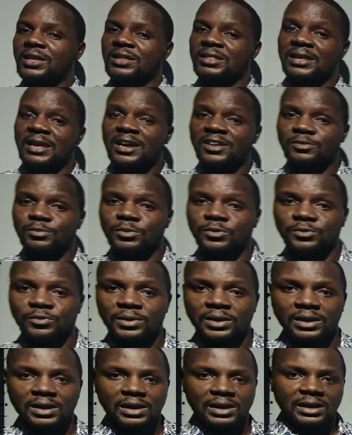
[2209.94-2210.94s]
in the
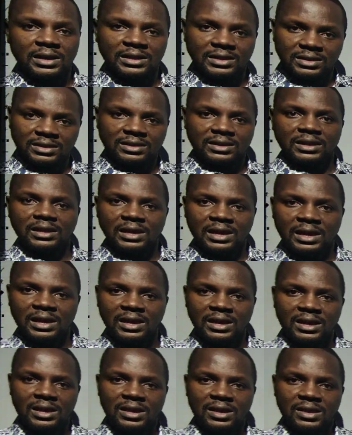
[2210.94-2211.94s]
atmosphere, and
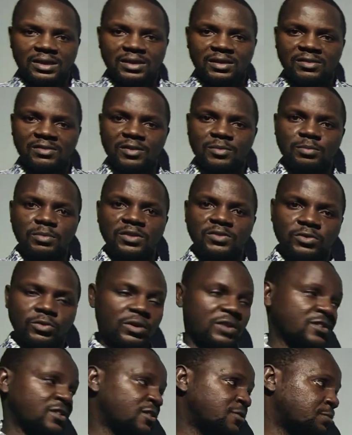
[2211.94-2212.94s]
air is a
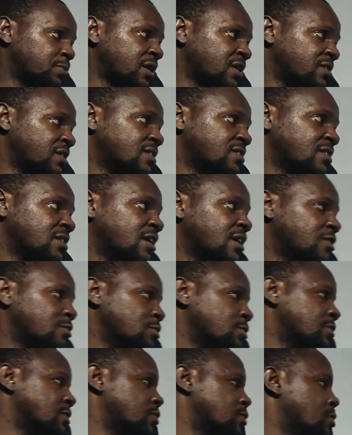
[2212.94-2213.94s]
mixture, it is present in the
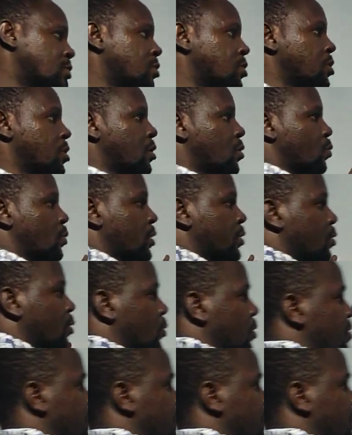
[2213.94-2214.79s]
atmosphere. So we go